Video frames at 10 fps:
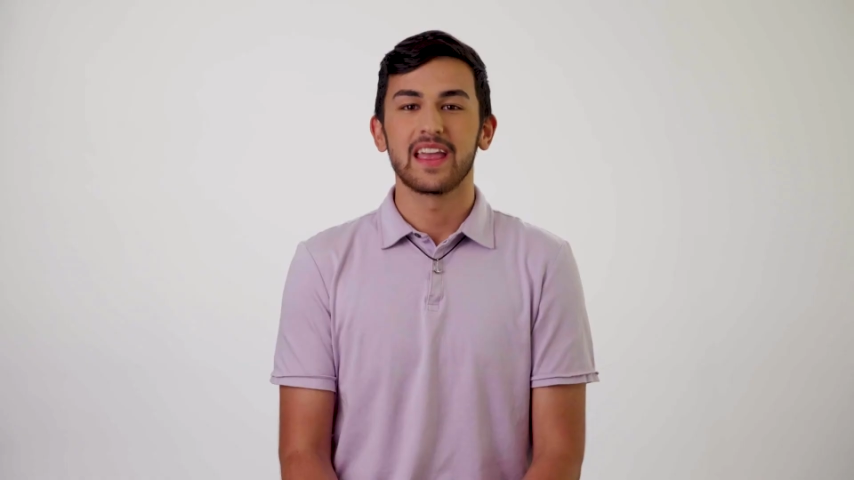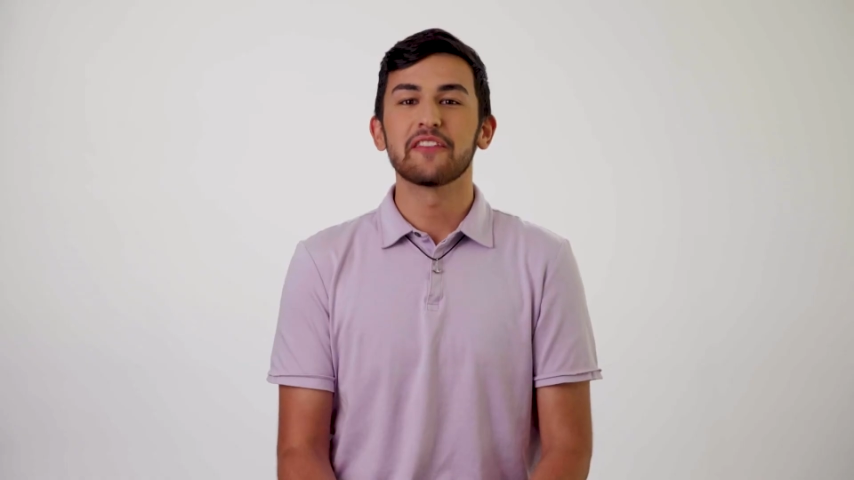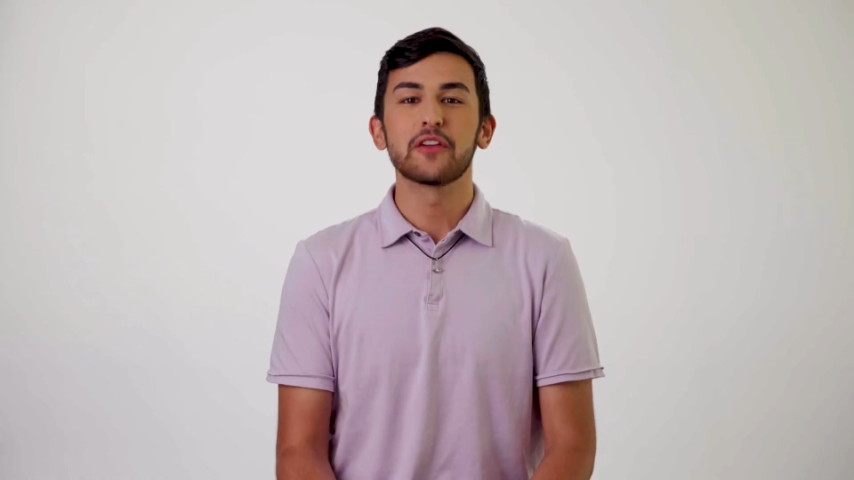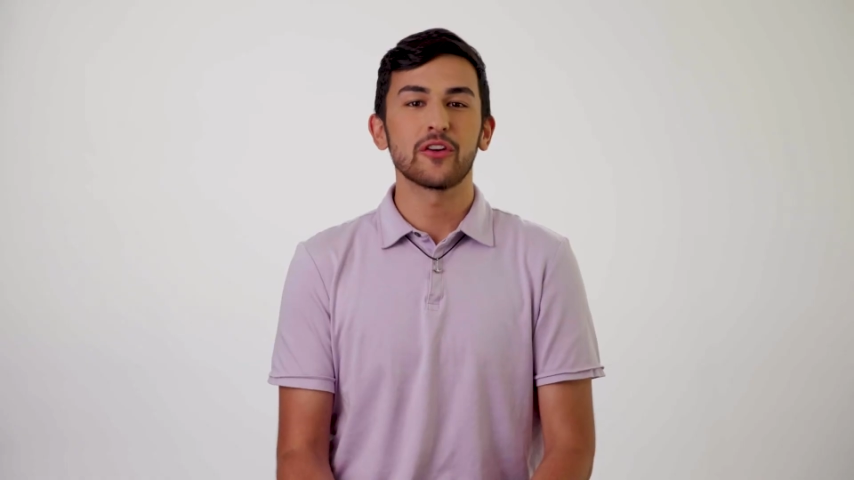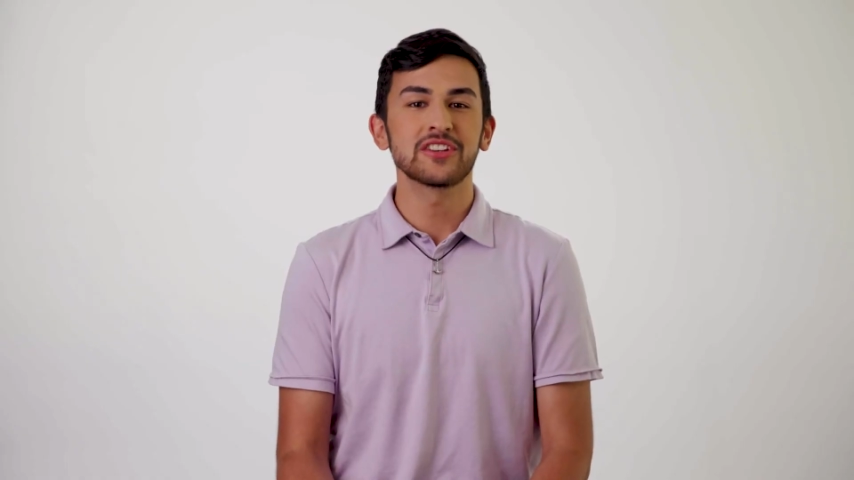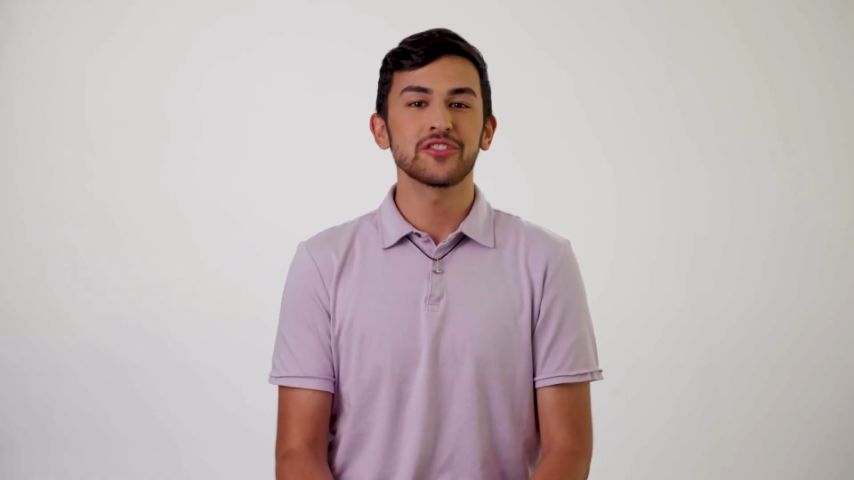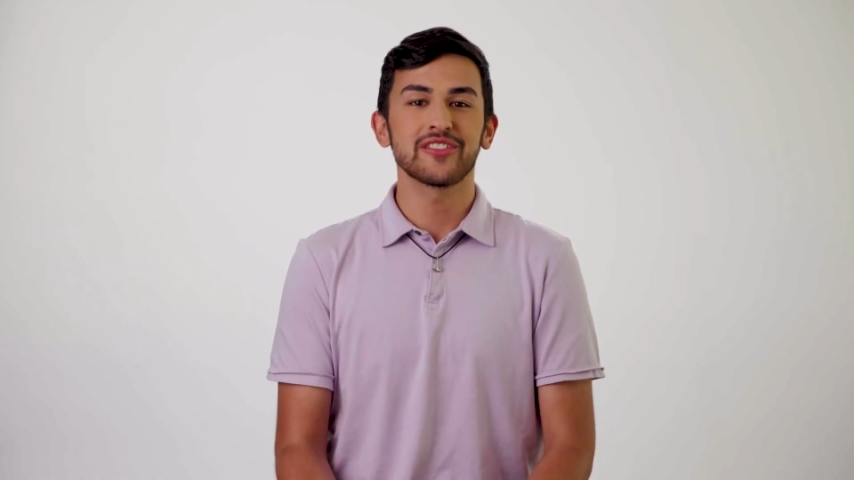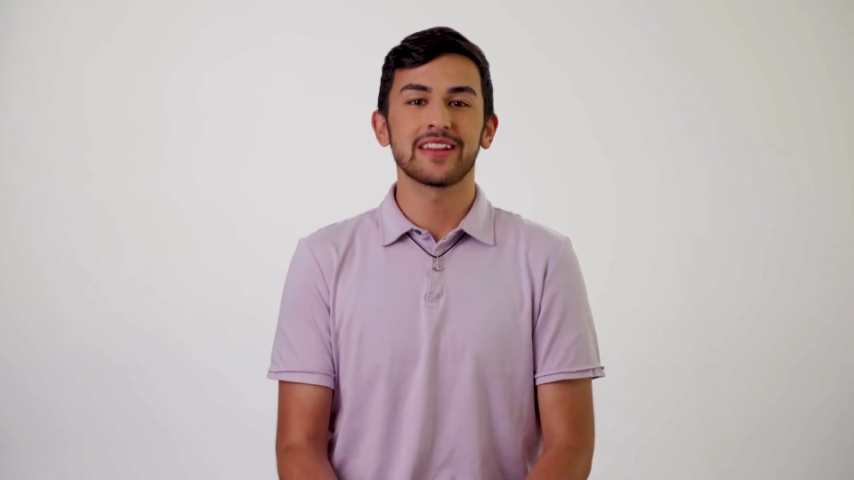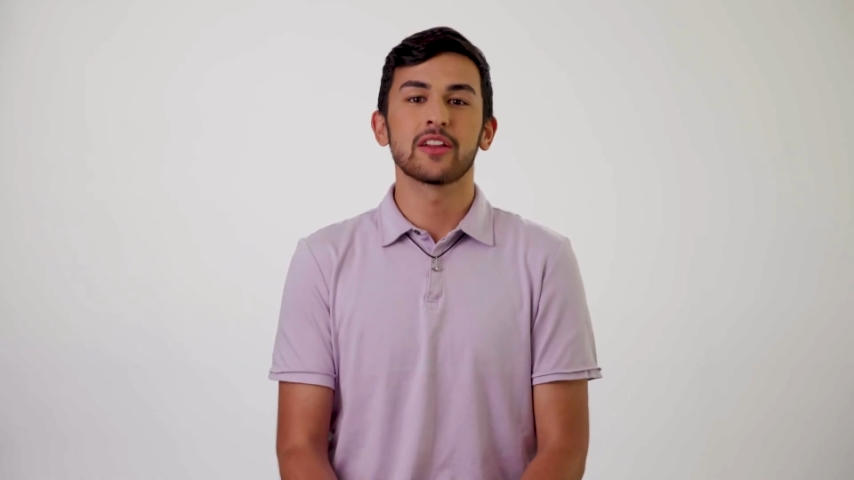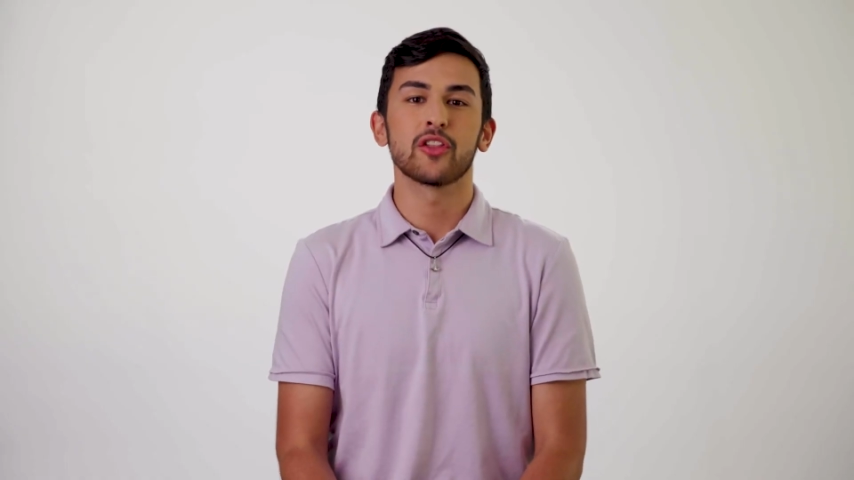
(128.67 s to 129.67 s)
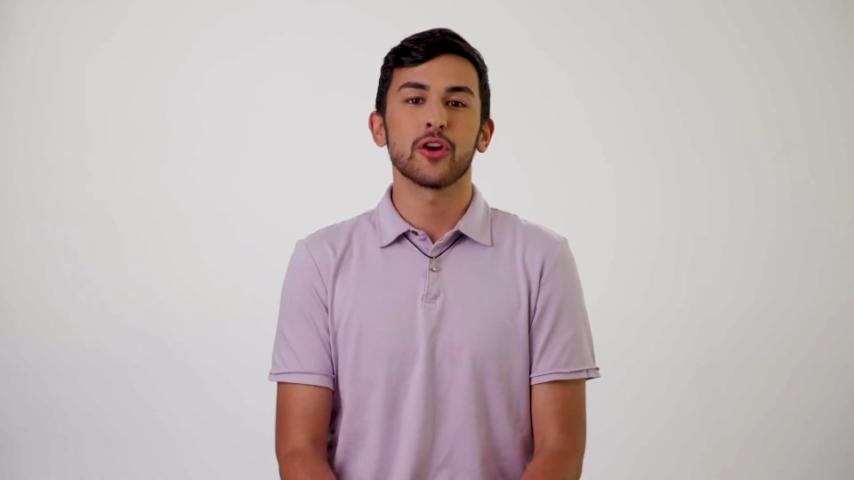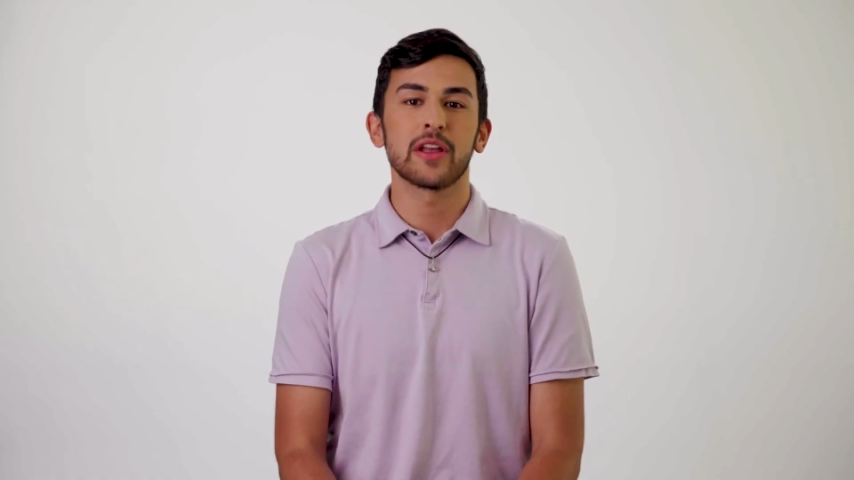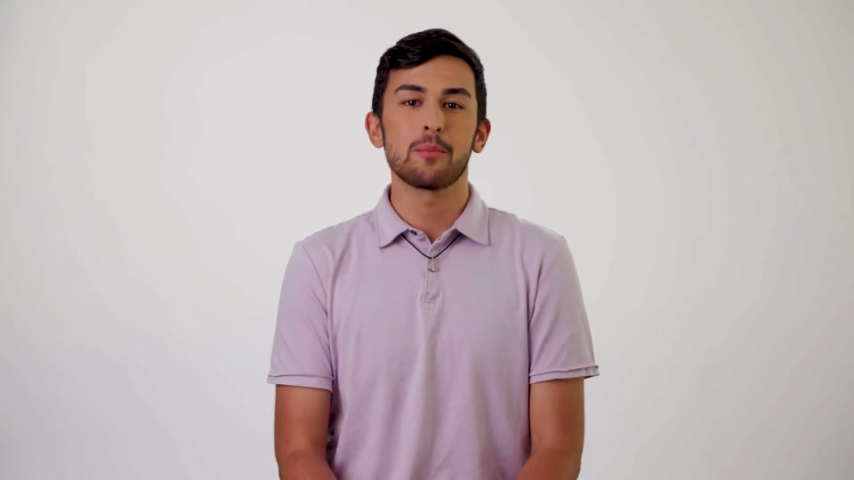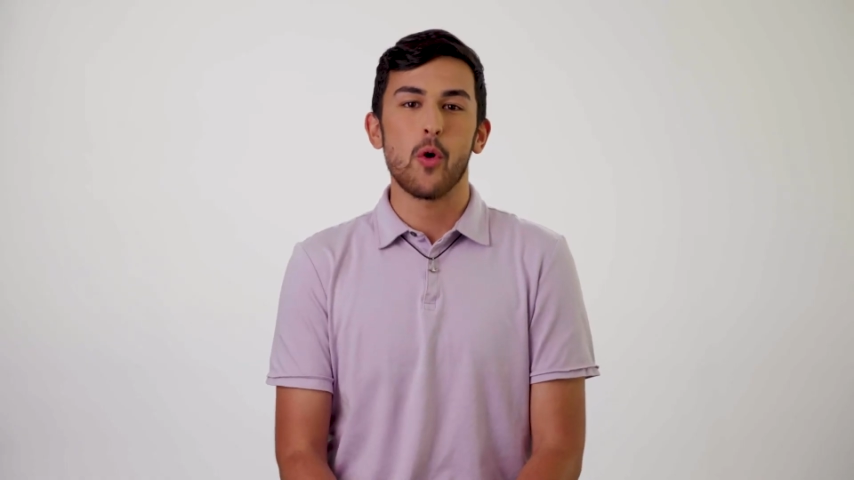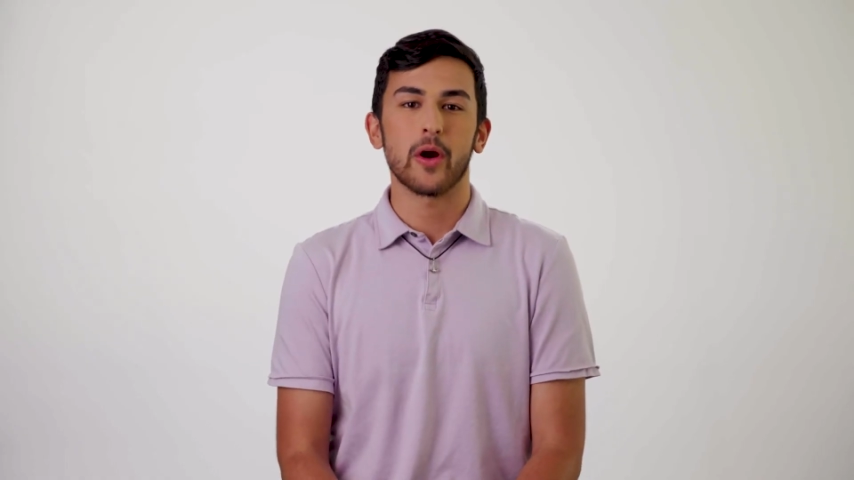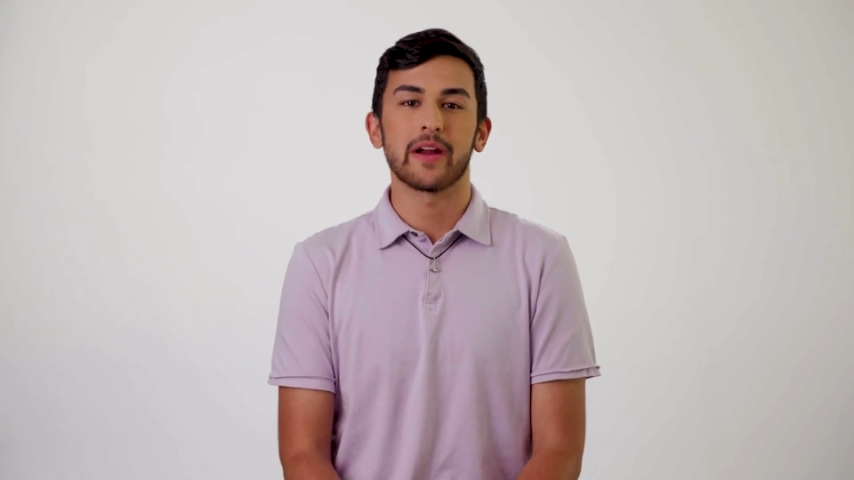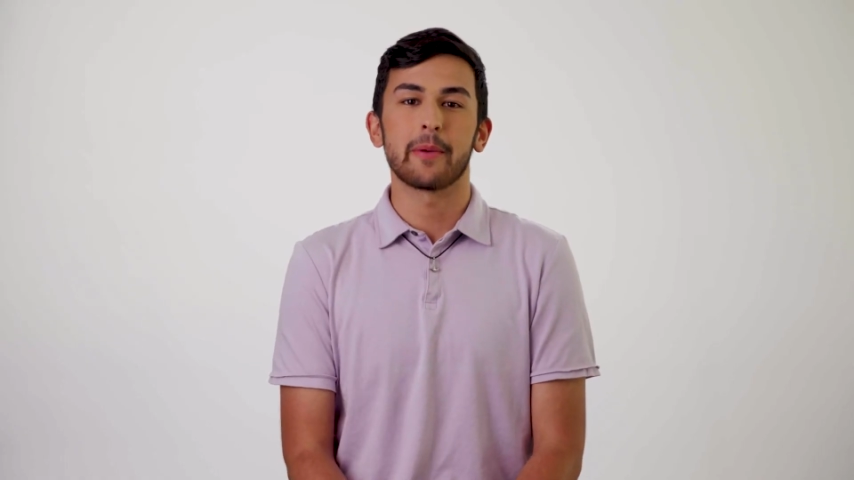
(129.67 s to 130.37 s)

If you're interested in learning more